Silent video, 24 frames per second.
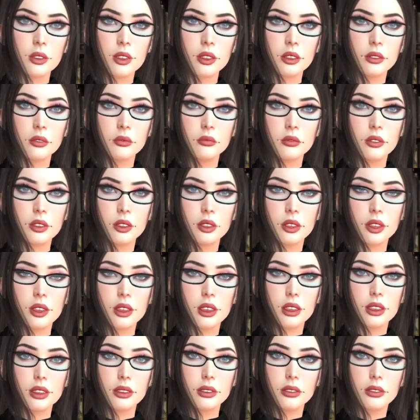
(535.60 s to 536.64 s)
But does
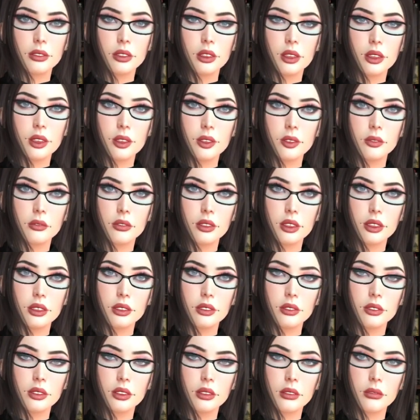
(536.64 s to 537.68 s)
it say
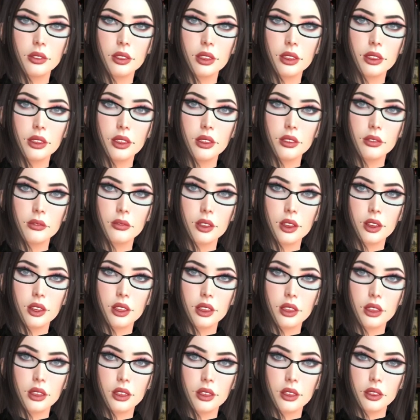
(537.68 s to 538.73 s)
who by?
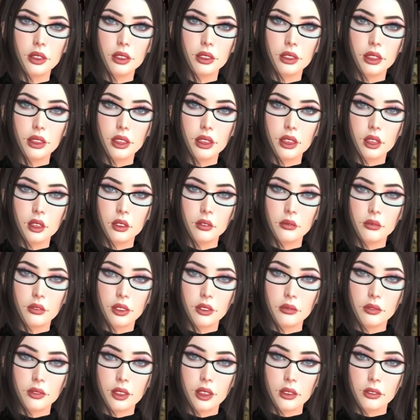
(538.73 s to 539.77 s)
Does it say
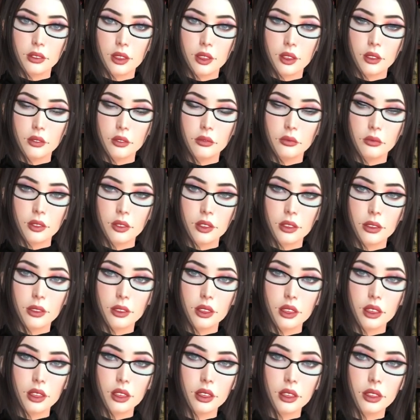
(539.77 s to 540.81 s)
why that person
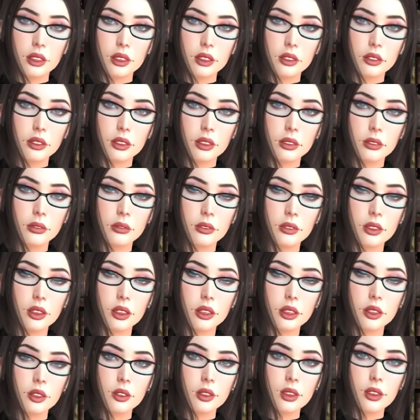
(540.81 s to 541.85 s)
has put their
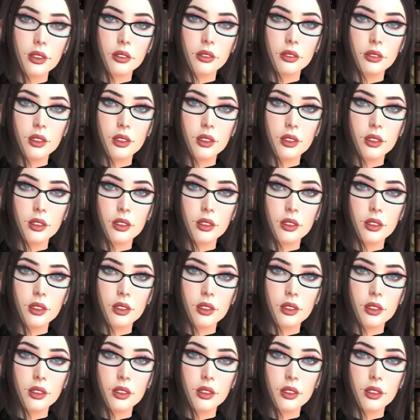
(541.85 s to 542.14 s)
quote there?